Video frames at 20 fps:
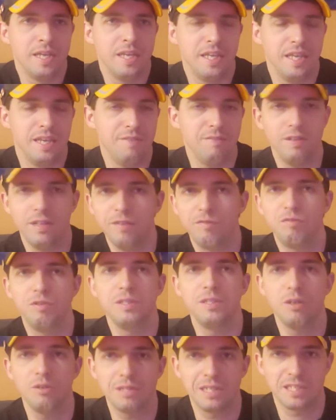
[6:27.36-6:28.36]
Even if we
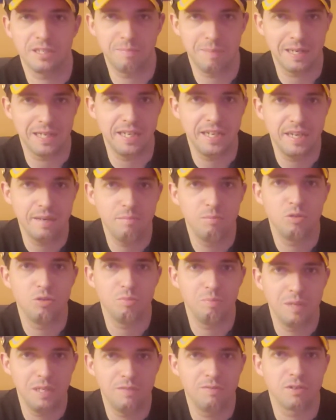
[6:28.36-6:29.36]
don't expect him to
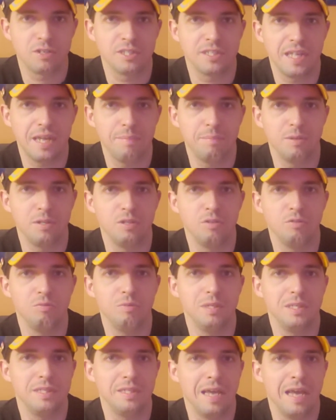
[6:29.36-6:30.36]
beat Verstappen,
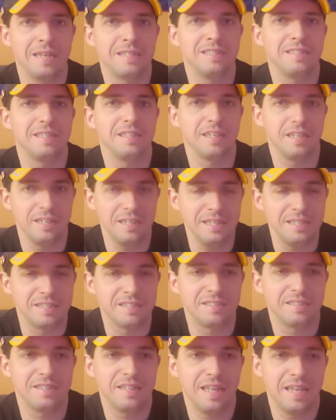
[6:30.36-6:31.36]
we at
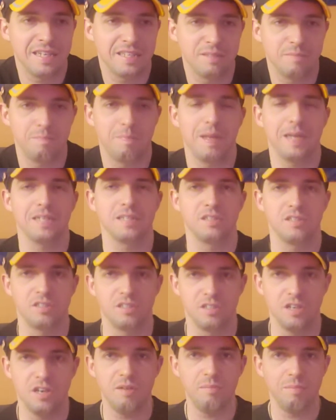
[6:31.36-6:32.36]
least expect
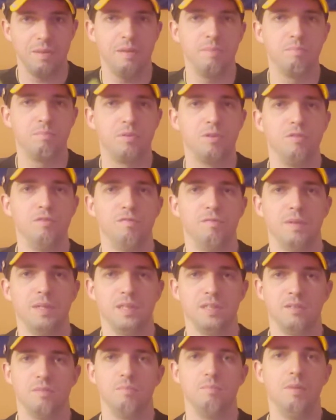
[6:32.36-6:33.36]
some
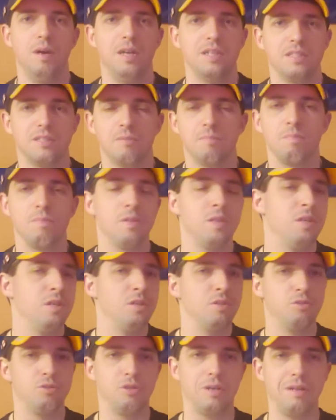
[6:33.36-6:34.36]
improvement. But
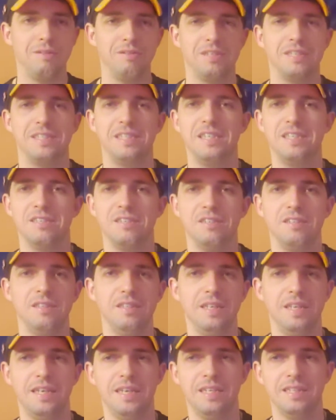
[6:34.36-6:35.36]
throughout the
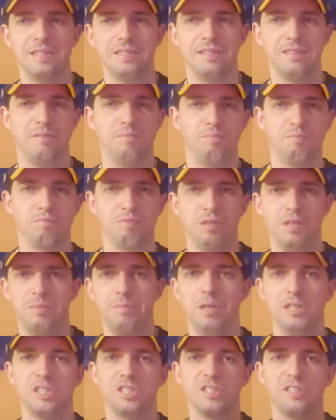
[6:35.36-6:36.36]
season, it pretty
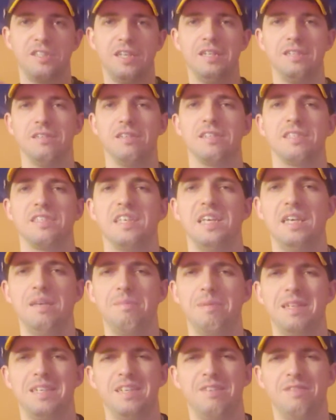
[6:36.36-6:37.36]
much stayed the
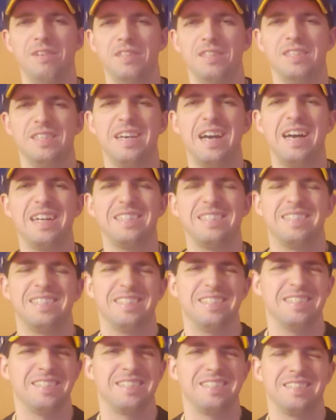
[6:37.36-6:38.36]
same and even got
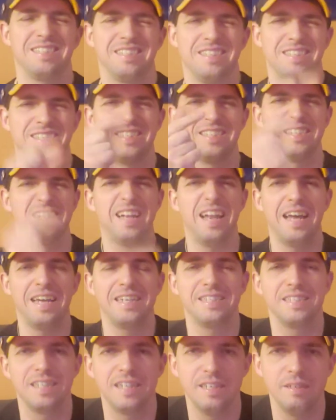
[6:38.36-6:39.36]

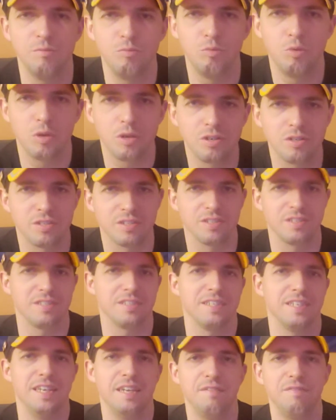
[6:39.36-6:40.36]
slightly
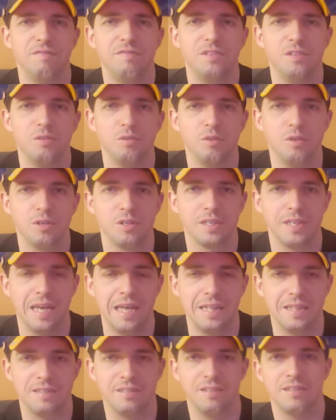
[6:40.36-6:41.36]
worse if you look
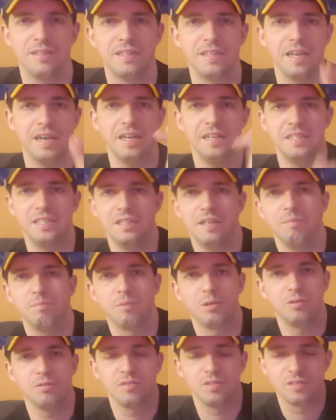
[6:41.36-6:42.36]
at the tiny
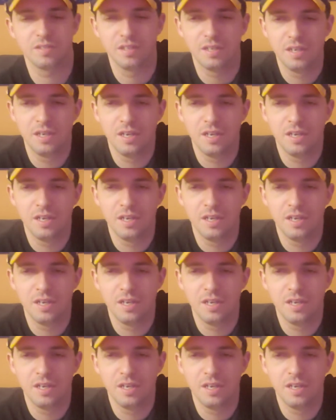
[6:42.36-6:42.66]
numbers